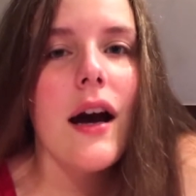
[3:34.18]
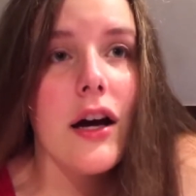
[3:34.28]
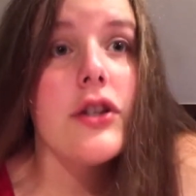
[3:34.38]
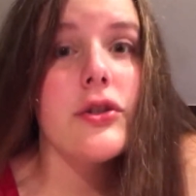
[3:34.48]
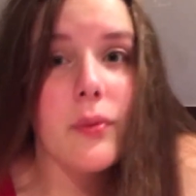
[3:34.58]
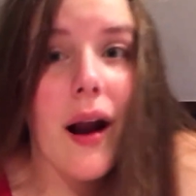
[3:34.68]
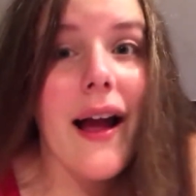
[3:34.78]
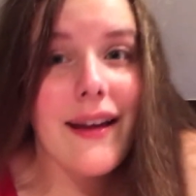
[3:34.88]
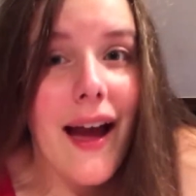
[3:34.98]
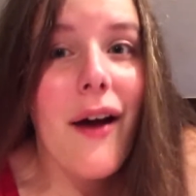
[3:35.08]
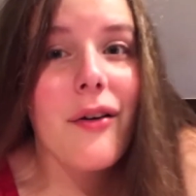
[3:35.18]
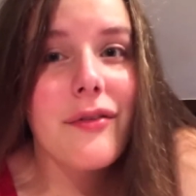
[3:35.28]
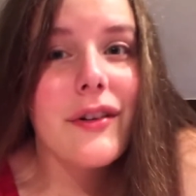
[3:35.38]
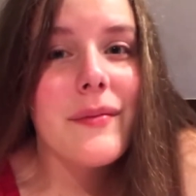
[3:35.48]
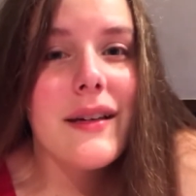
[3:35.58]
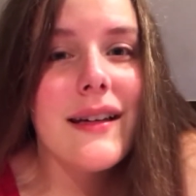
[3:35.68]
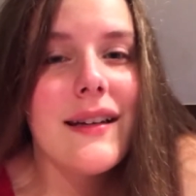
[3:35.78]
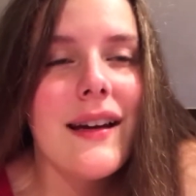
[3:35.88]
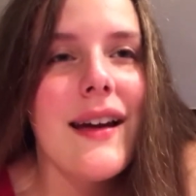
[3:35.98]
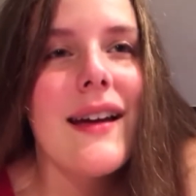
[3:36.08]
a tryout for
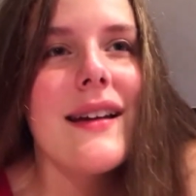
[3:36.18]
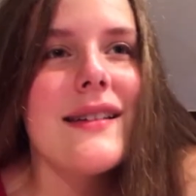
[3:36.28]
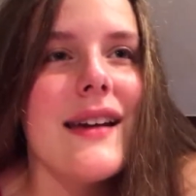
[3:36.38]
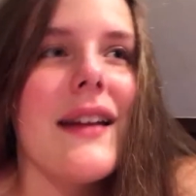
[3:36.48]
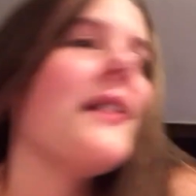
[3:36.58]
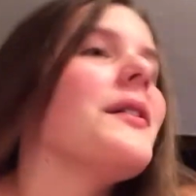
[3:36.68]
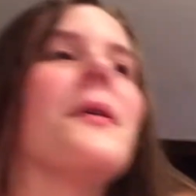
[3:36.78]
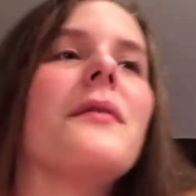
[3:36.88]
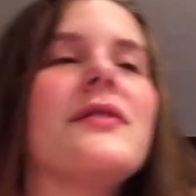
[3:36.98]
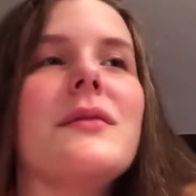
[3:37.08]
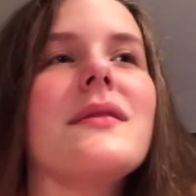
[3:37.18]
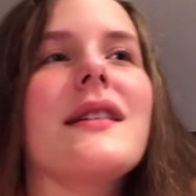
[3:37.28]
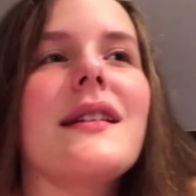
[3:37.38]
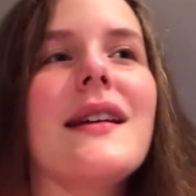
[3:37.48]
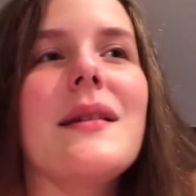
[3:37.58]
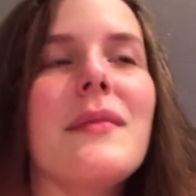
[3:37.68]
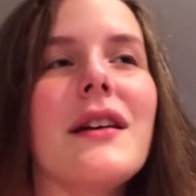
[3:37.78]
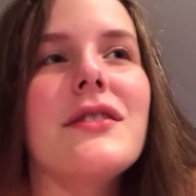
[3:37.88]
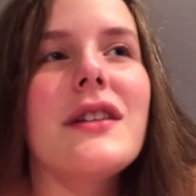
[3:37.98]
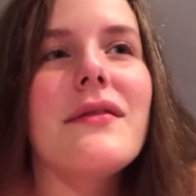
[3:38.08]
me because I didn't know if she was gonna keep me
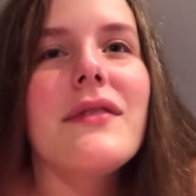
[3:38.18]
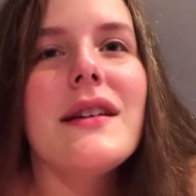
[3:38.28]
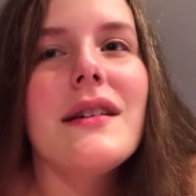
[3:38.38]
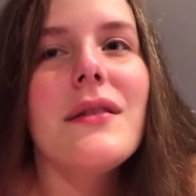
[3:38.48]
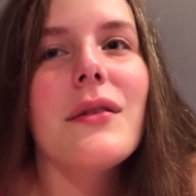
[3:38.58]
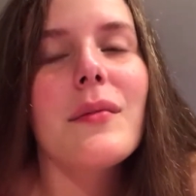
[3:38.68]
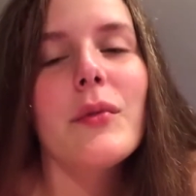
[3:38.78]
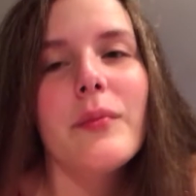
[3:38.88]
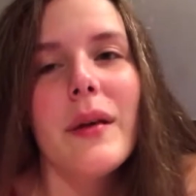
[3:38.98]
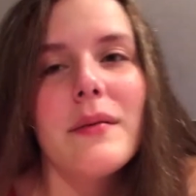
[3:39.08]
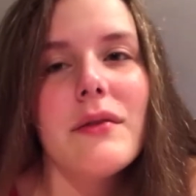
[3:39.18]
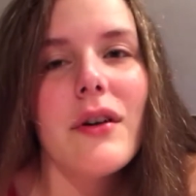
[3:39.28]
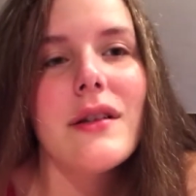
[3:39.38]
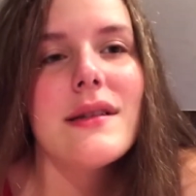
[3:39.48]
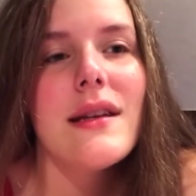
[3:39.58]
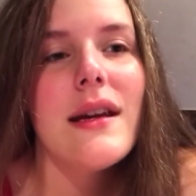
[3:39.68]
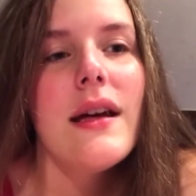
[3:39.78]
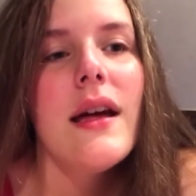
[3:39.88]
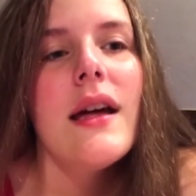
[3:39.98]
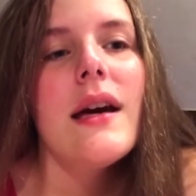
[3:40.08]
on JV or move me up to varsity
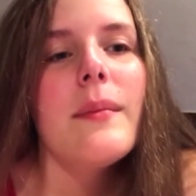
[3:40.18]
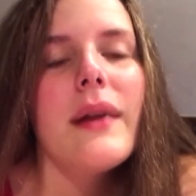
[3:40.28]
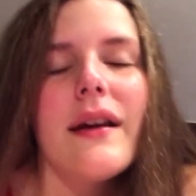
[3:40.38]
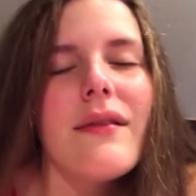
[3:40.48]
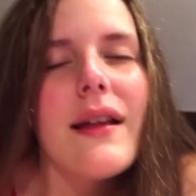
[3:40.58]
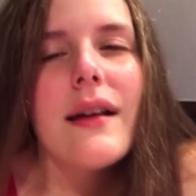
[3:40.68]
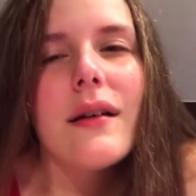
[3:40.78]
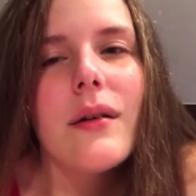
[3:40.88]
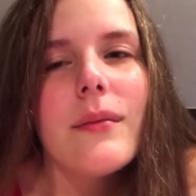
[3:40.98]
but I like